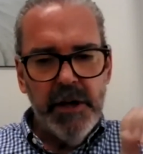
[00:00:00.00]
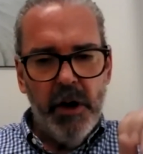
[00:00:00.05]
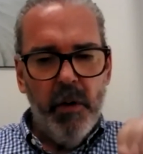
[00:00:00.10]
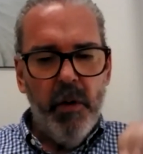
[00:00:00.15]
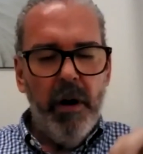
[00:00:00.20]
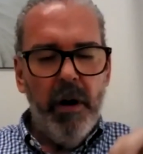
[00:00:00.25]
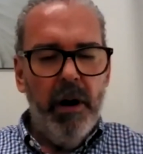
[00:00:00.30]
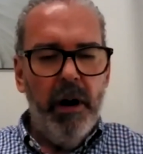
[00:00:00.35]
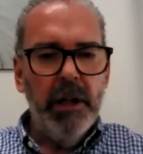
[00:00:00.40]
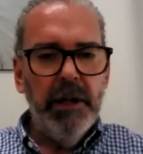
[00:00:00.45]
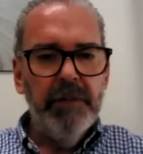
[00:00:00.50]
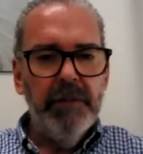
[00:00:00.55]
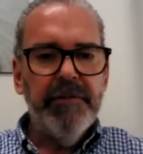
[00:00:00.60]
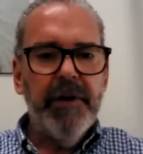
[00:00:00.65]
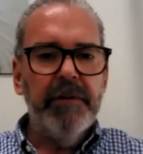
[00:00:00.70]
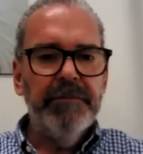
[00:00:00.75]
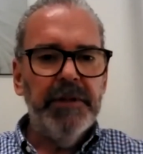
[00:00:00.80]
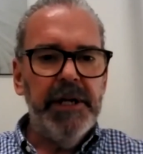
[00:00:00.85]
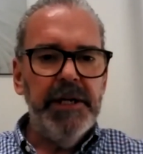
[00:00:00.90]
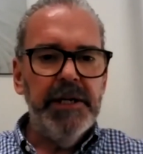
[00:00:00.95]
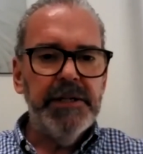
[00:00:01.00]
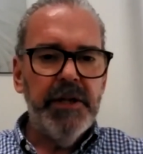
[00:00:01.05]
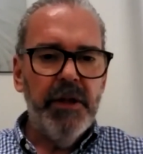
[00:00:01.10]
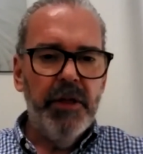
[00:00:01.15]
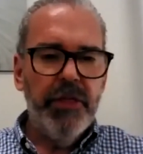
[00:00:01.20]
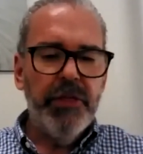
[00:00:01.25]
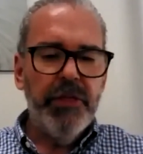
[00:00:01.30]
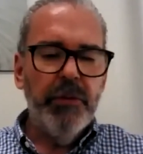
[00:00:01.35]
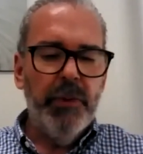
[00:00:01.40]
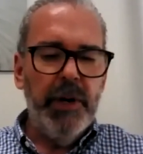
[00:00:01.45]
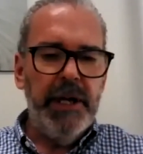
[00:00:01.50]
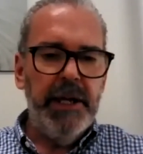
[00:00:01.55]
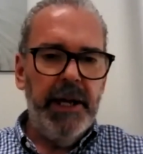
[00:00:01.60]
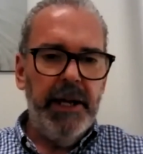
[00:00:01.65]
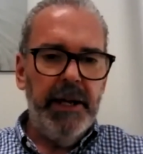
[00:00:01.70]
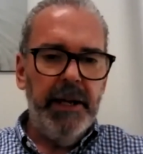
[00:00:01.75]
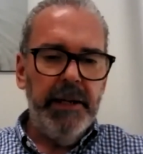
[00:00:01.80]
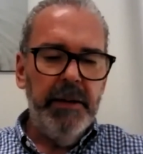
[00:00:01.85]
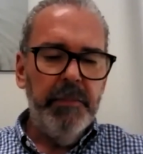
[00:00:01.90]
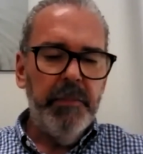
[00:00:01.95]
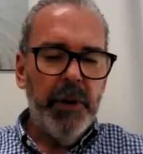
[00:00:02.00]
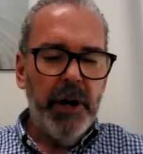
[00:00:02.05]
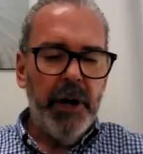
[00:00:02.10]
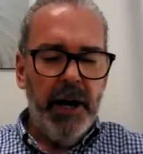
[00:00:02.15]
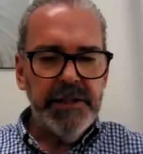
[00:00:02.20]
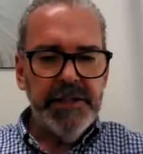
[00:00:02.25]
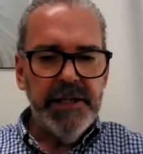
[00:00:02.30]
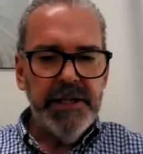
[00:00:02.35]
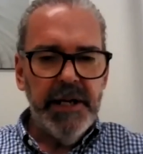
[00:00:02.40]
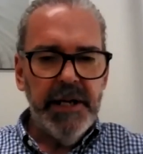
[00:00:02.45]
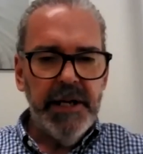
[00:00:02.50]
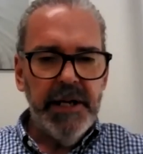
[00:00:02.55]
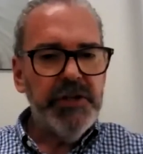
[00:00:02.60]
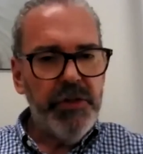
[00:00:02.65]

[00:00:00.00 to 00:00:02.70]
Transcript: So all of our fleece, 3N process.